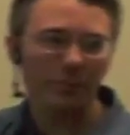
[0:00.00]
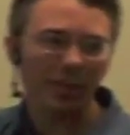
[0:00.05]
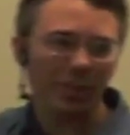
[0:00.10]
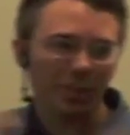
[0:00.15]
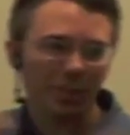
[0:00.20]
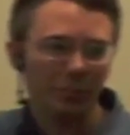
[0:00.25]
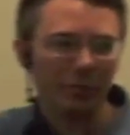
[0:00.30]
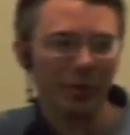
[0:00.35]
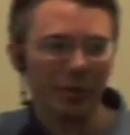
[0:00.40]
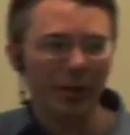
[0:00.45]
being
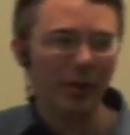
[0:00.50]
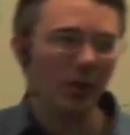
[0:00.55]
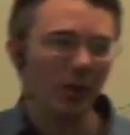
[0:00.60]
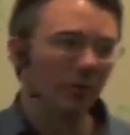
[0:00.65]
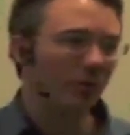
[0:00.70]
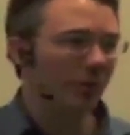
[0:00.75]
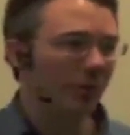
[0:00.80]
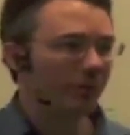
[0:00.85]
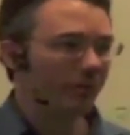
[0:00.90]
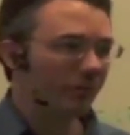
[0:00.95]
spread
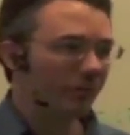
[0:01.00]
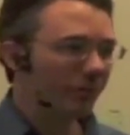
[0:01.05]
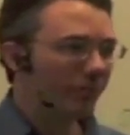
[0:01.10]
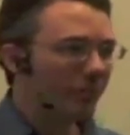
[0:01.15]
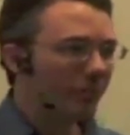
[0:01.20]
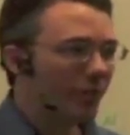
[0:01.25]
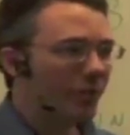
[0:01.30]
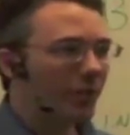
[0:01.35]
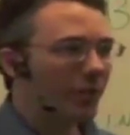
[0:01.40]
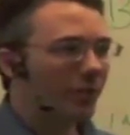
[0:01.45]
over
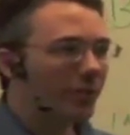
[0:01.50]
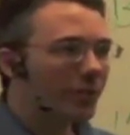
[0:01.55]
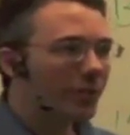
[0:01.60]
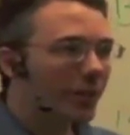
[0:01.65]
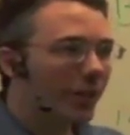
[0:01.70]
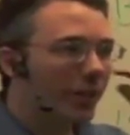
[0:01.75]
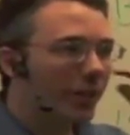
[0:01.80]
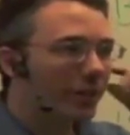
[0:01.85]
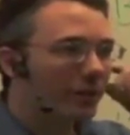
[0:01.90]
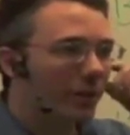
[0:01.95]
a surface
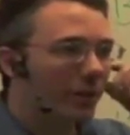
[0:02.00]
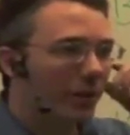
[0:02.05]
area.